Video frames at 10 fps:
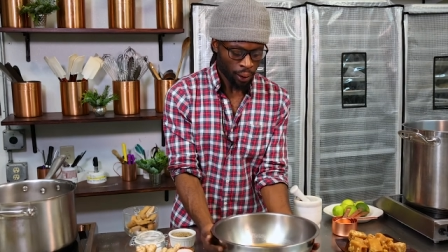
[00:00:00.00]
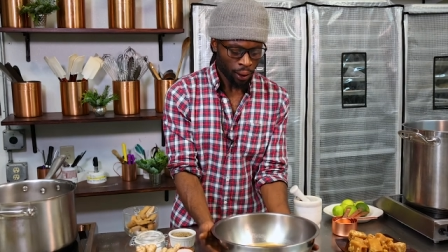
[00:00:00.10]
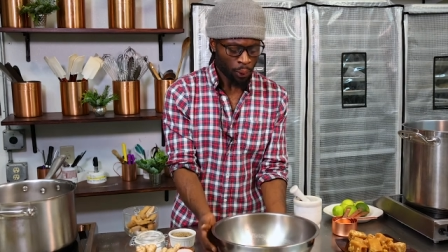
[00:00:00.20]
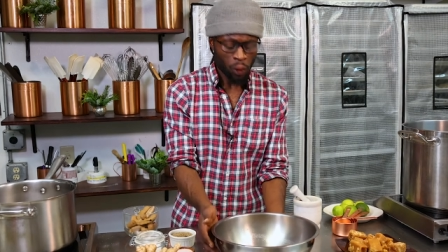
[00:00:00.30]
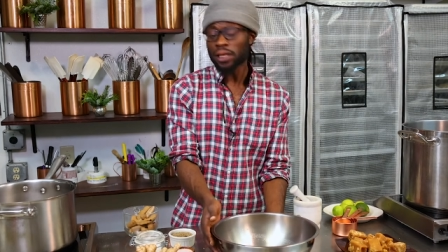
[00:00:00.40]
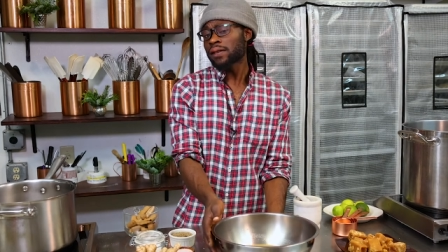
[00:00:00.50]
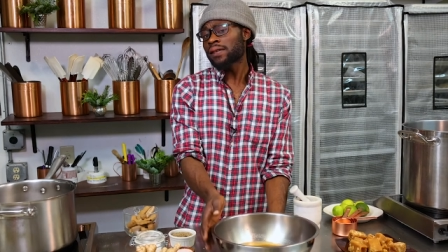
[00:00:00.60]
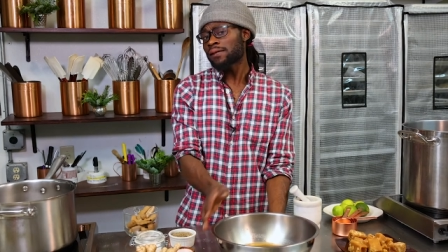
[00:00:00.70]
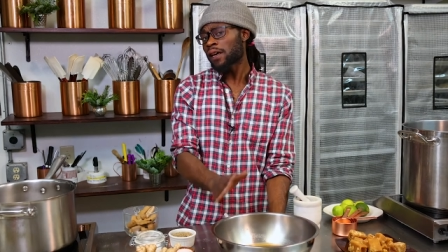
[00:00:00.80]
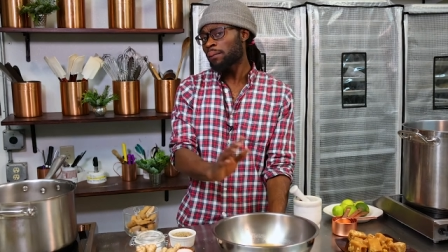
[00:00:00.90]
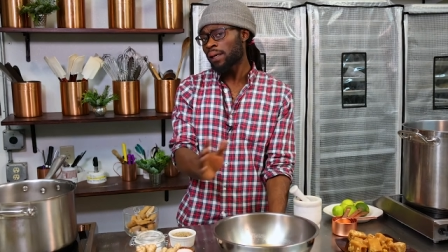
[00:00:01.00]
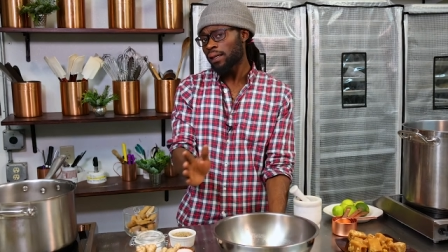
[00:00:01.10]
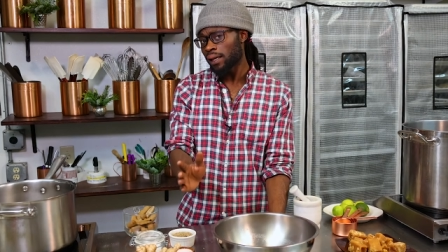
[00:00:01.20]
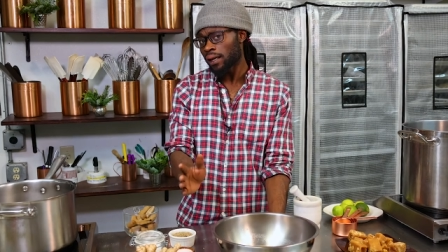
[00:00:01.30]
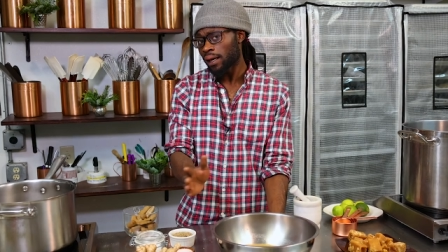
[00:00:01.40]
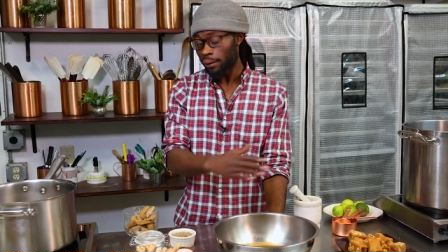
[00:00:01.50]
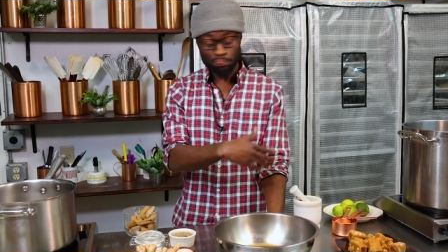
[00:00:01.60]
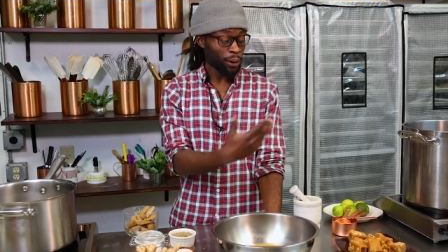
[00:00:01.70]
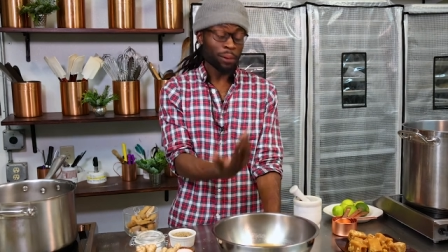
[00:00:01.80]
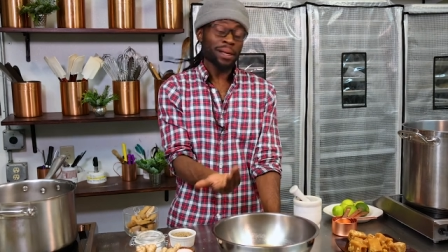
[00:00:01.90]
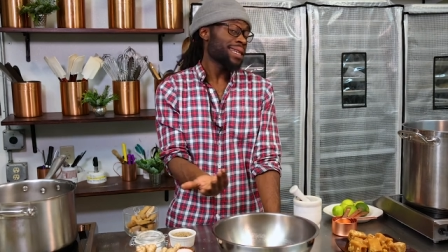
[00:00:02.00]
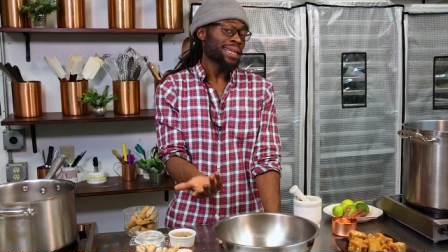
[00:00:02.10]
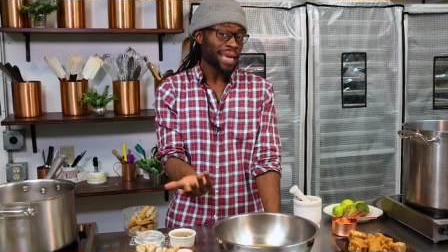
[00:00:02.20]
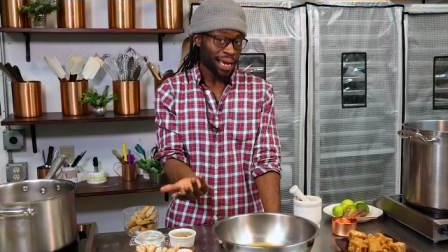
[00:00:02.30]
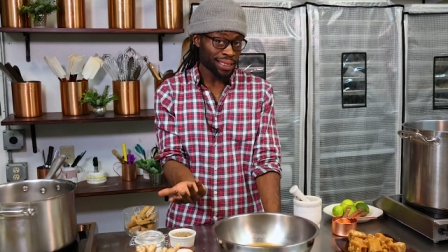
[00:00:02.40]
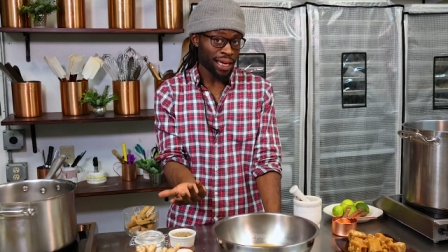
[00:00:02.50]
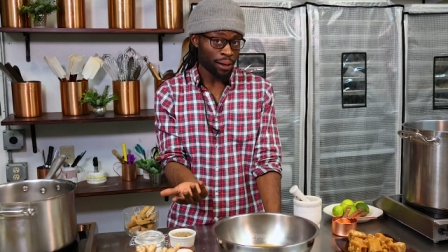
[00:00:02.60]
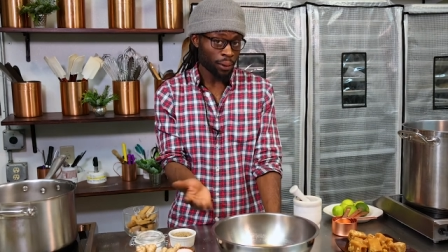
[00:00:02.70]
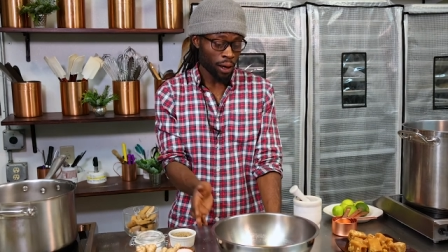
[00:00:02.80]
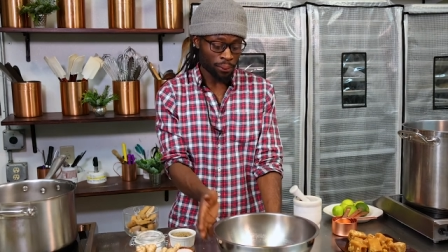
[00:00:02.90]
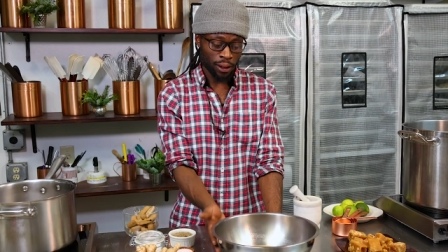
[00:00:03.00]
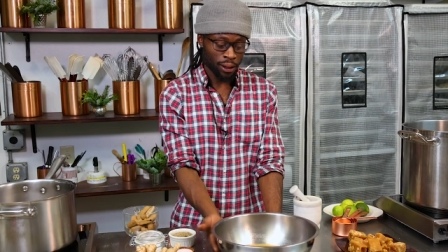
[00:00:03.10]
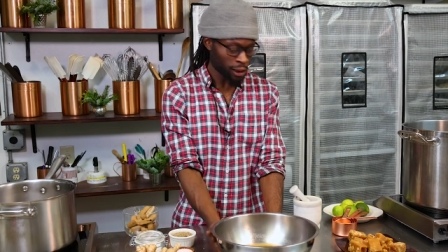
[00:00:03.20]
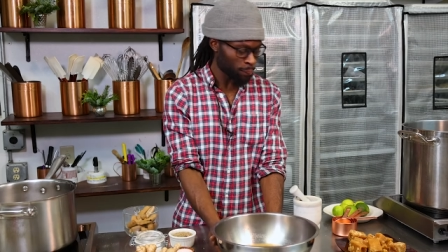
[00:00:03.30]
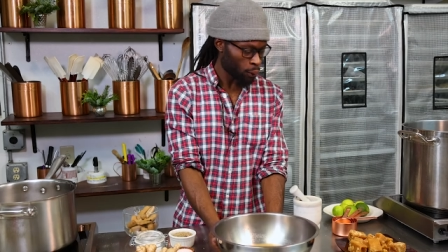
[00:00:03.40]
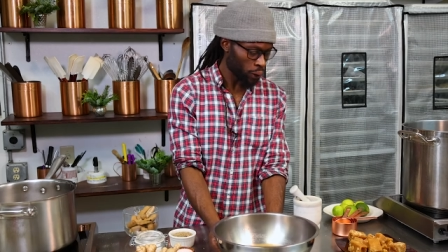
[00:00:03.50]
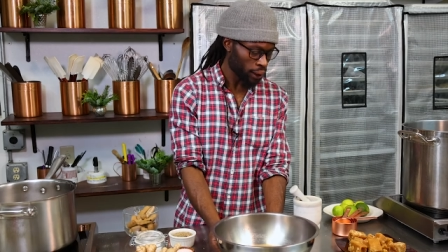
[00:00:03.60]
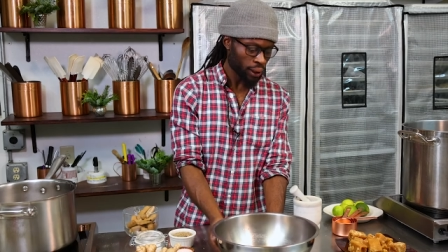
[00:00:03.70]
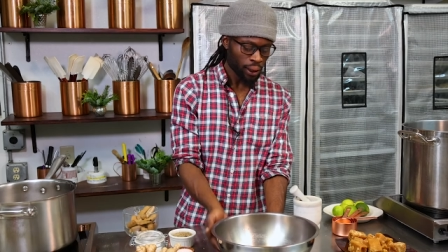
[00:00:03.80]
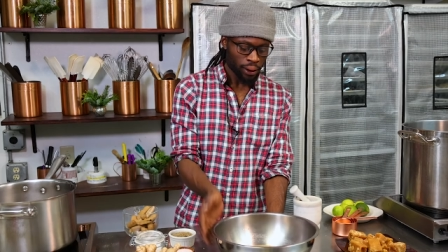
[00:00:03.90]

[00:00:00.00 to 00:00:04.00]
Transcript: Uh, most of the steps have been the uh, pretty much the exact same up to this point.